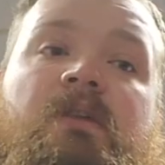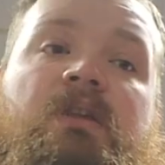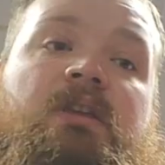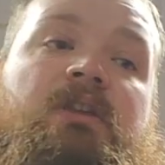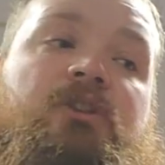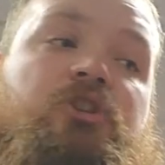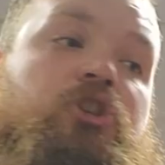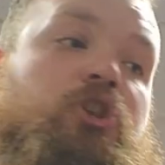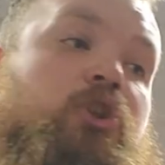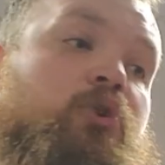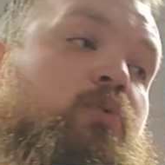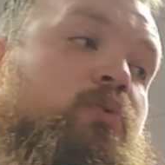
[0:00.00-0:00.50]
The
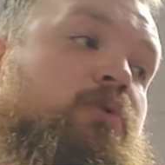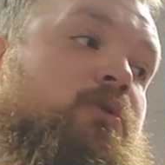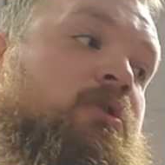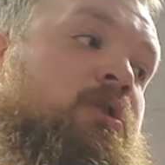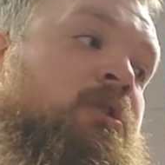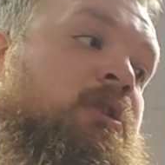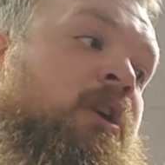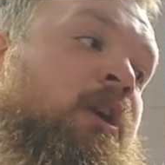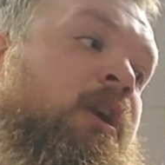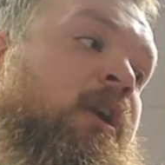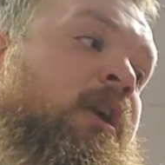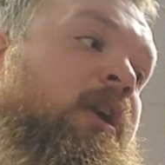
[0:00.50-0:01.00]

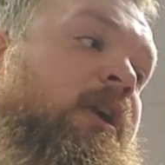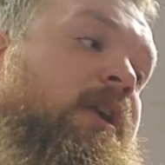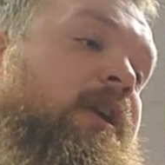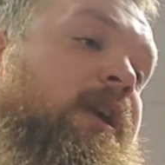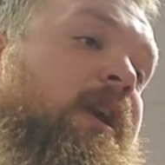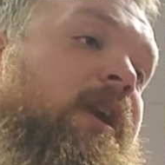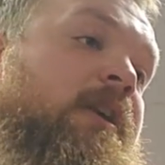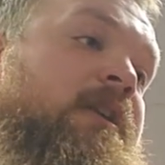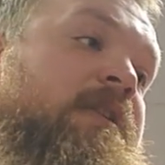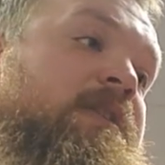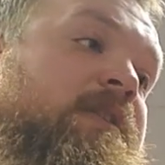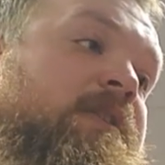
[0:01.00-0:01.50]
newer
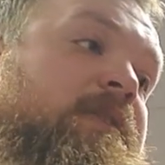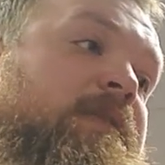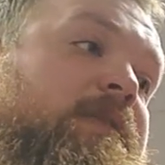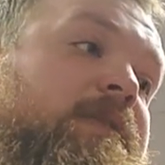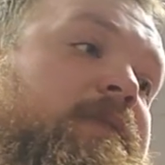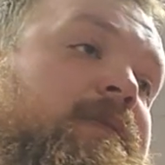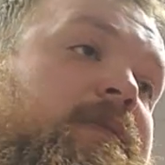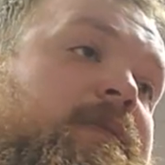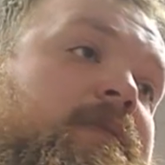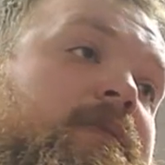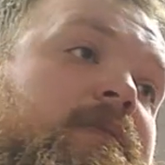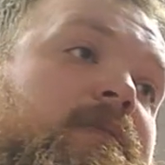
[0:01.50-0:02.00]
kind of
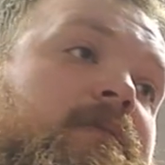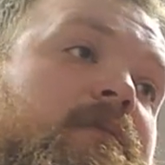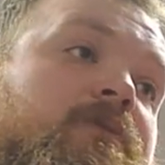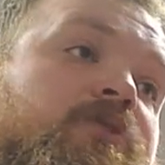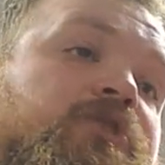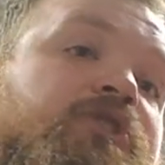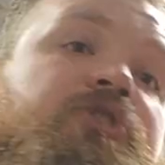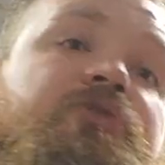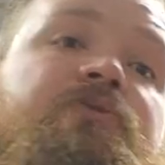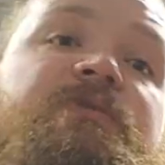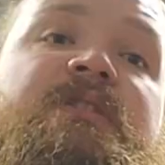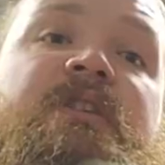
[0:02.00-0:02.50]

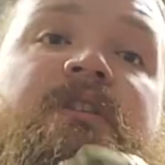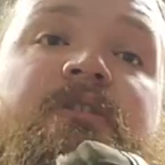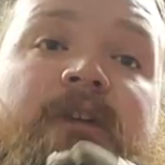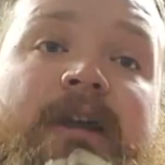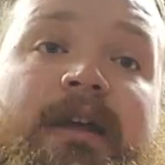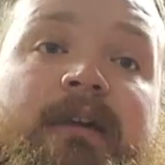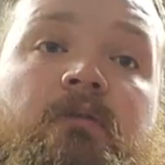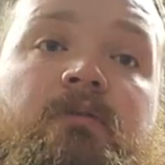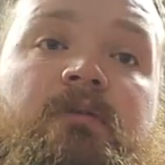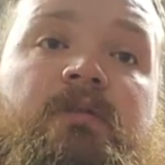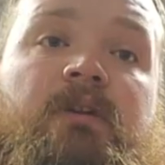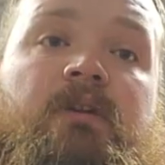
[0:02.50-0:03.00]
shoes that are
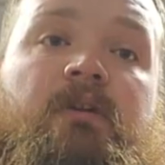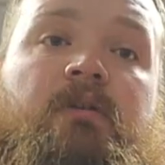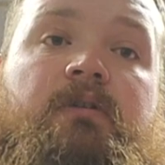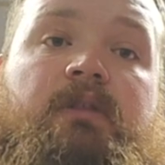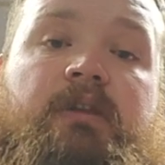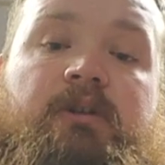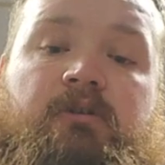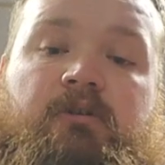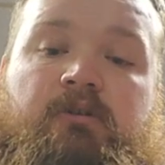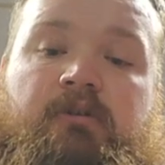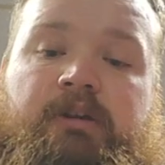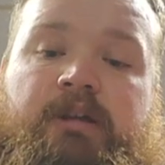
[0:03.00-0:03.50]
out there
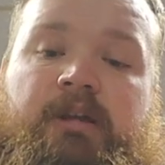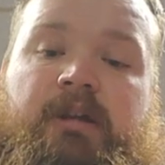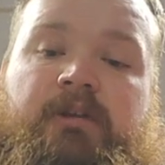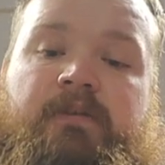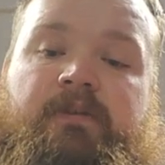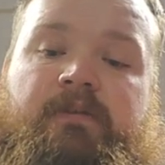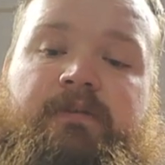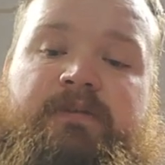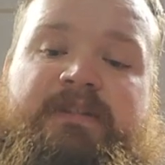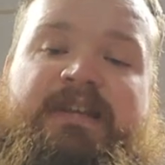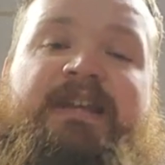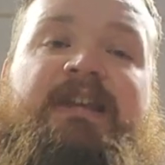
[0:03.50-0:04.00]
that are kind
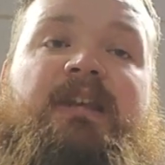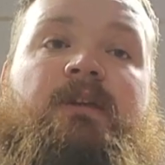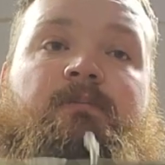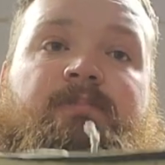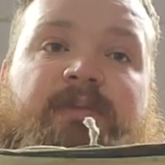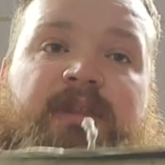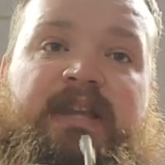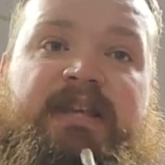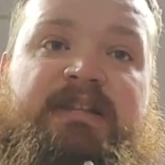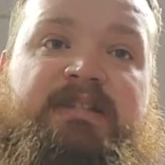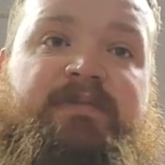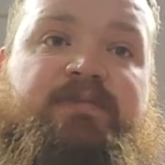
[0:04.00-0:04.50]
of taking
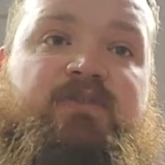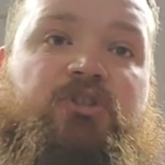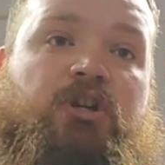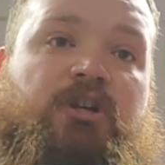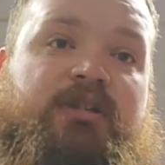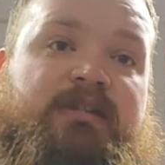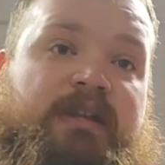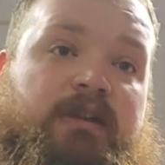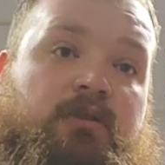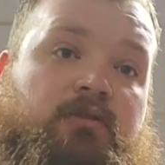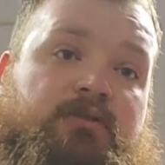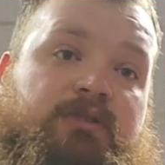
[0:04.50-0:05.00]
place of
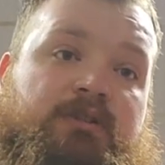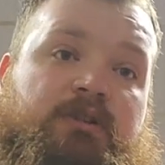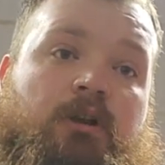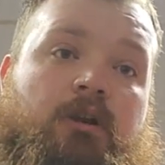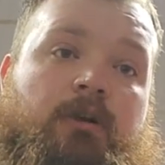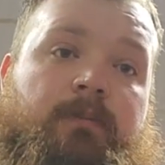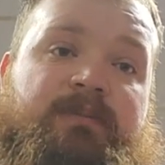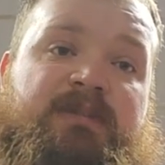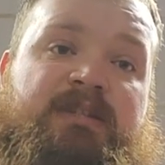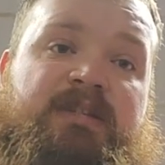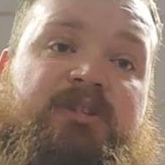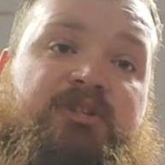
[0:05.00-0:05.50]
Chuck Taylor's in
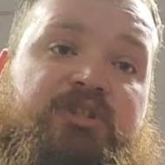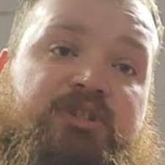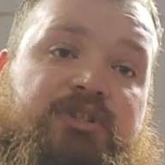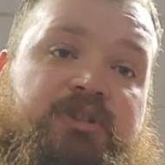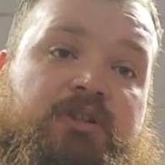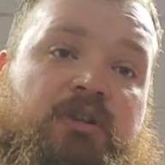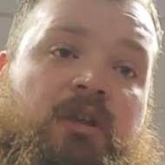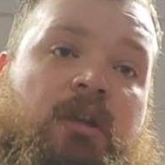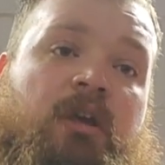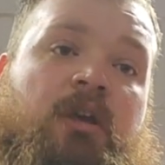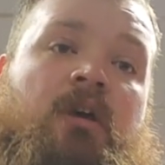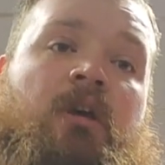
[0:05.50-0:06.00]

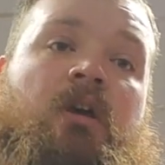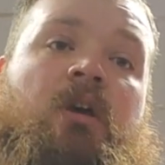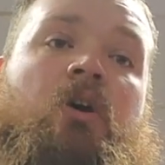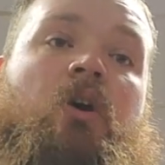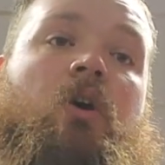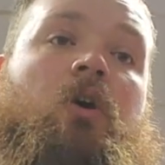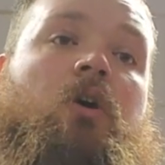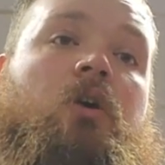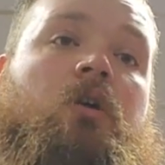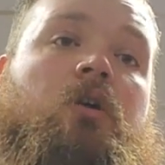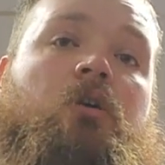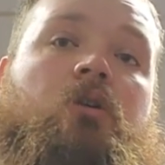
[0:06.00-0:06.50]
competition
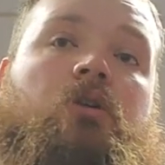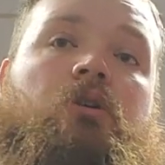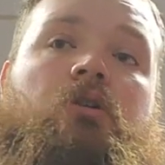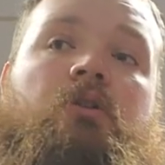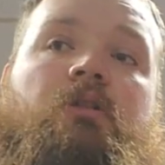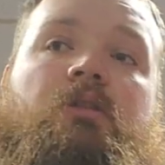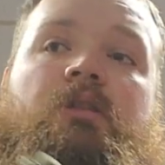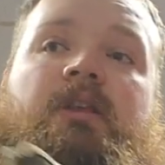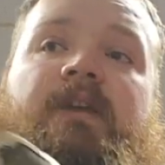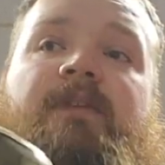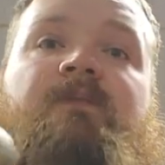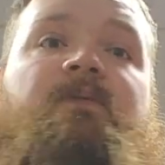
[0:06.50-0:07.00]

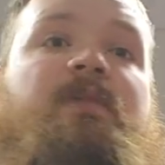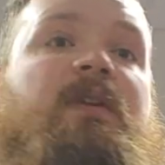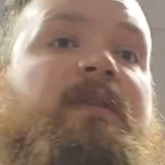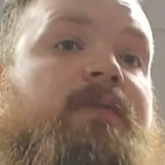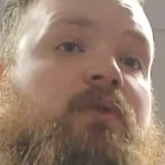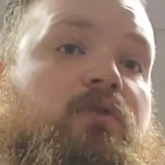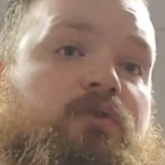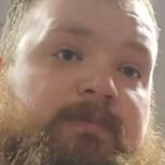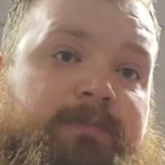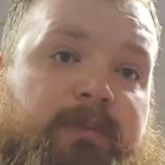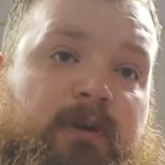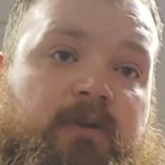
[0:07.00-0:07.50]
are like
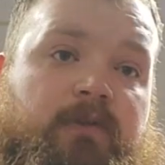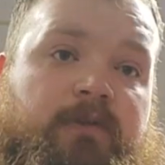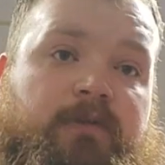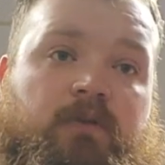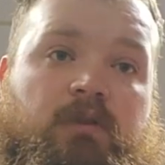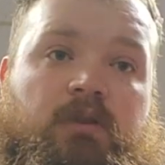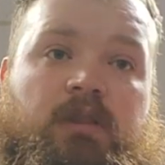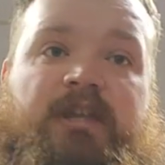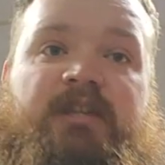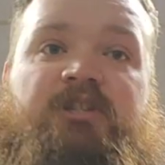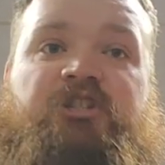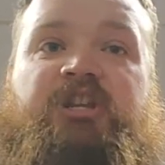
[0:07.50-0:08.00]
Vivo's
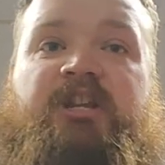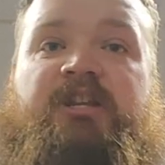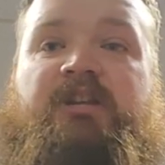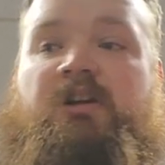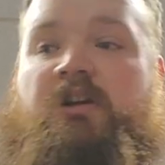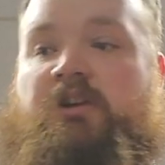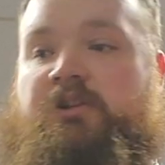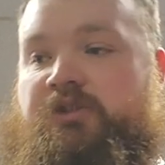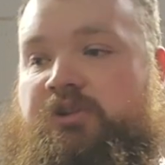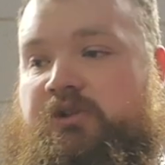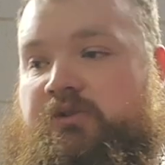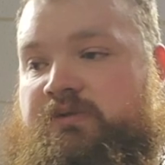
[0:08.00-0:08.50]
Barefoot, like Shane
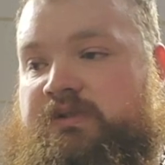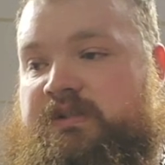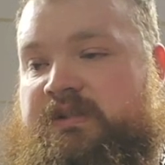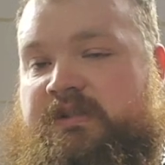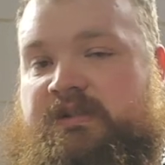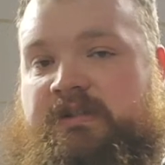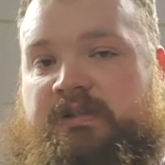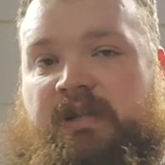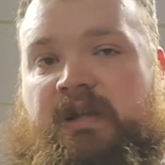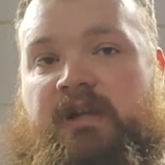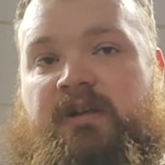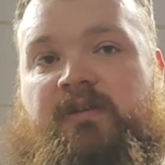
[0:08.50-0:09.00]
Hunt
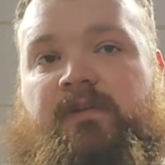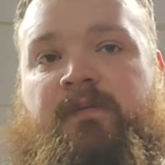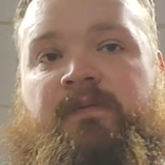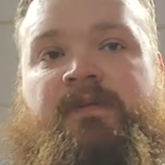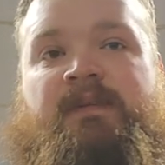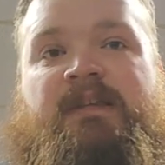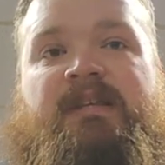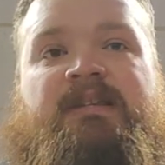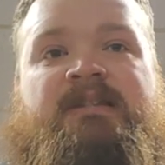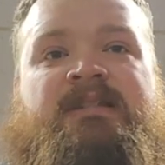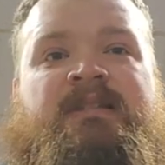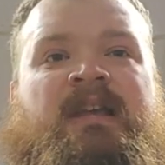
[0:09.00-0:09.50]
uses, kind of
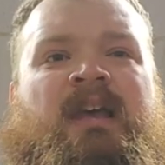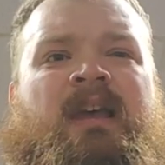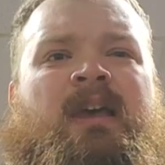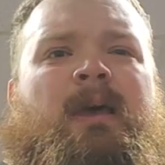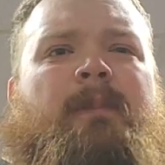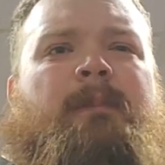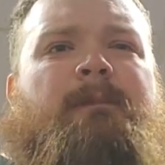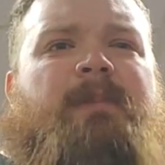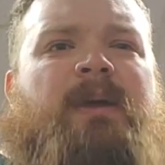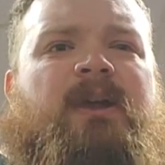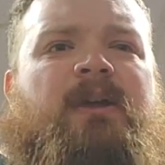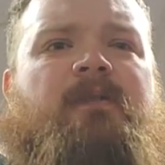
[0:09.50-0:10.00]
these
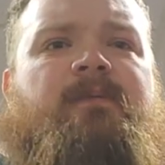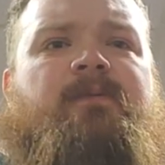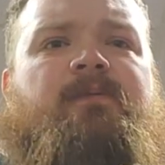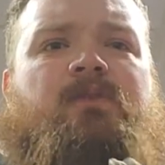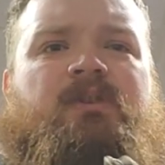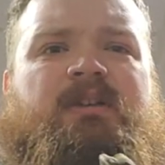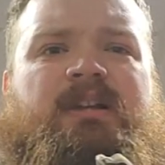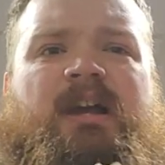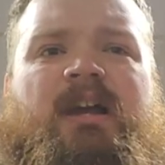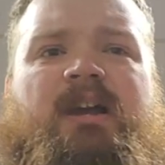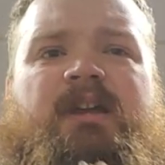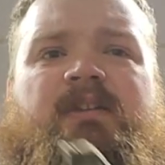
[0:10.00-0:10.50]

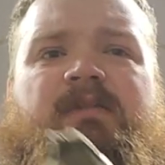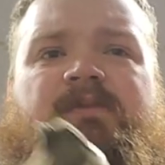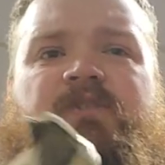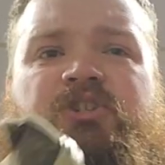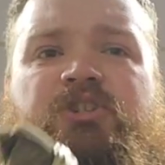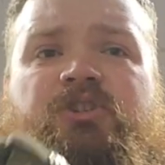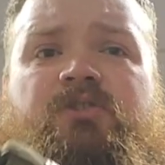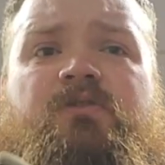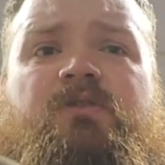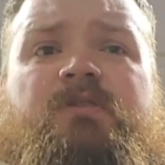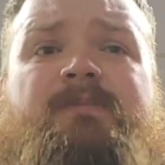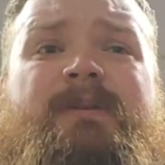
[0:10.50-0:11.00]
barefoot kind of
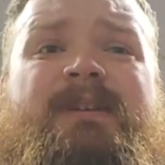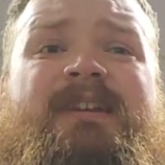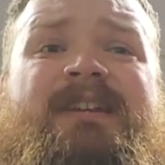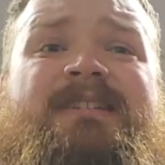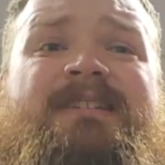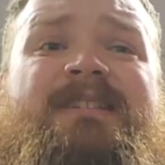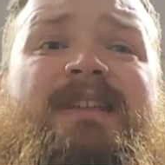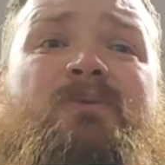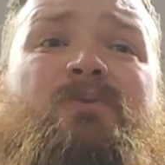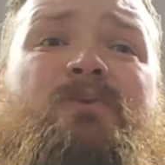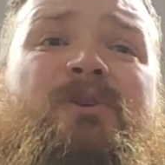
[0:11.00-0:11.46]
shoes because they